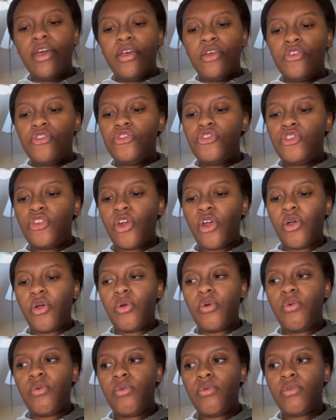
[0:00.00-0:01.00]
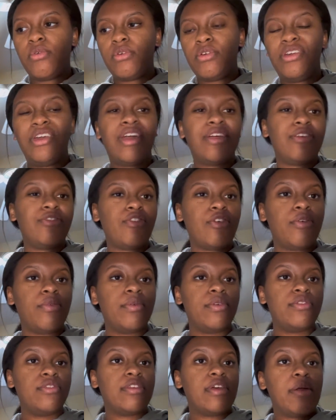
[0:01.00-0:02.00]
So yeah, that's all I
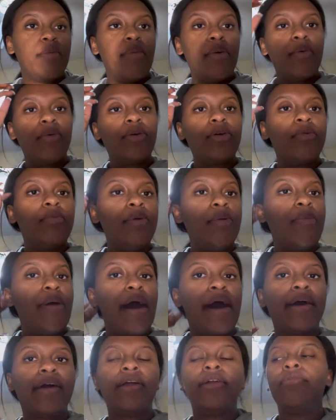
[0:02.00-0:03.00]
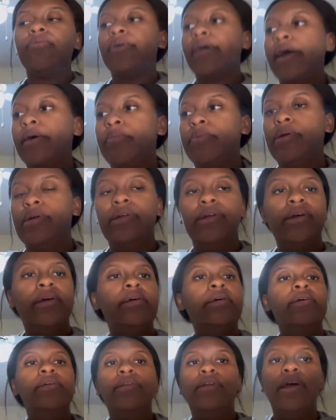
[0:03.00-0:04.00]
want to say. But we're gonna be packing and wrapping
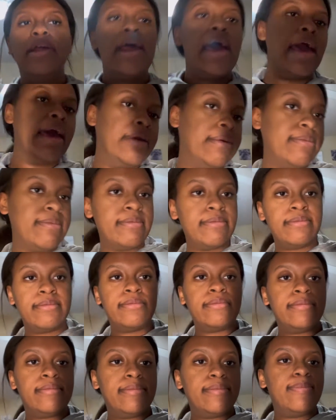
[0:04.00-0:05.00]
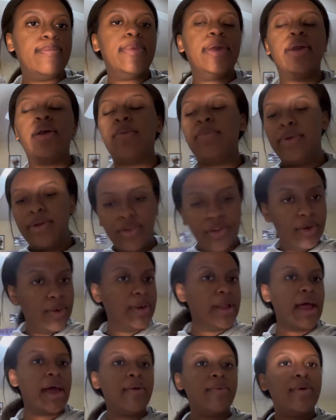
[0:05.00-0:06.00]
today. We're gonna be doing
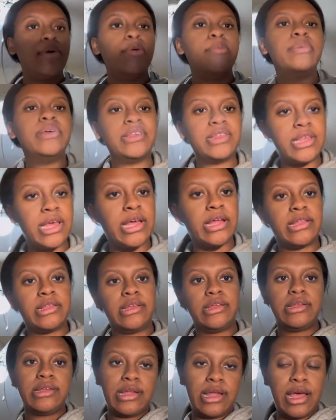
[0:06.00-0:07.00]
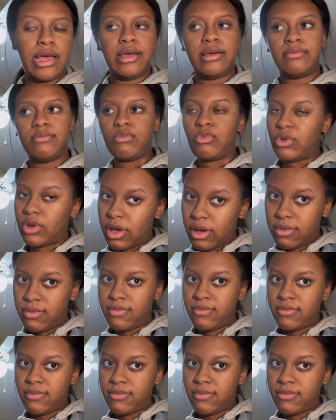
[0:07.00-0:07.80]
that. We're gonna be Santa today. Okay?